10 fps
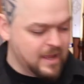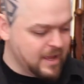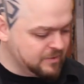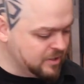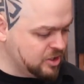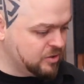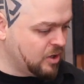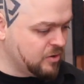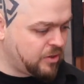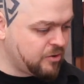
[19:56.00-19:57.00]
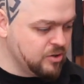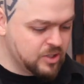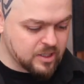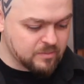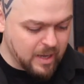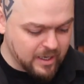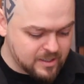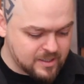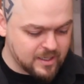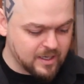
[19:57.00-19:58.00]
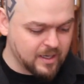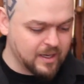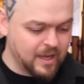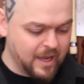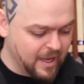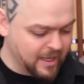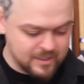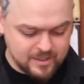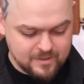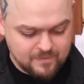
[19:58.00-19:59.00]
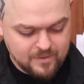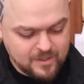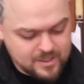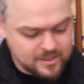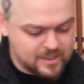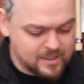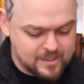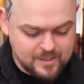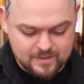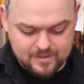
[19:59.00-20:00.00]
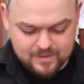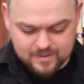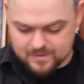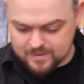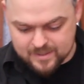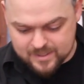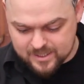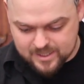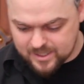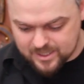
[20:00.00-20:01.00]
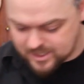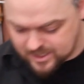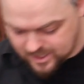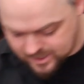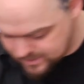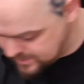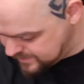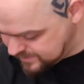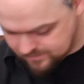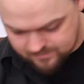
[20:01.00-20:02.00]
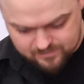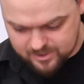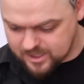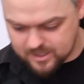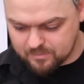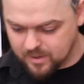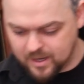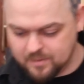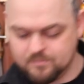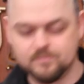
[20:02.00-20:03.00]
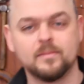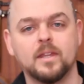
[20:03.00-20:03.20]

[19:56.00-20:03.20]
And then you go through to the Banksia, and this is this, this just, just I'm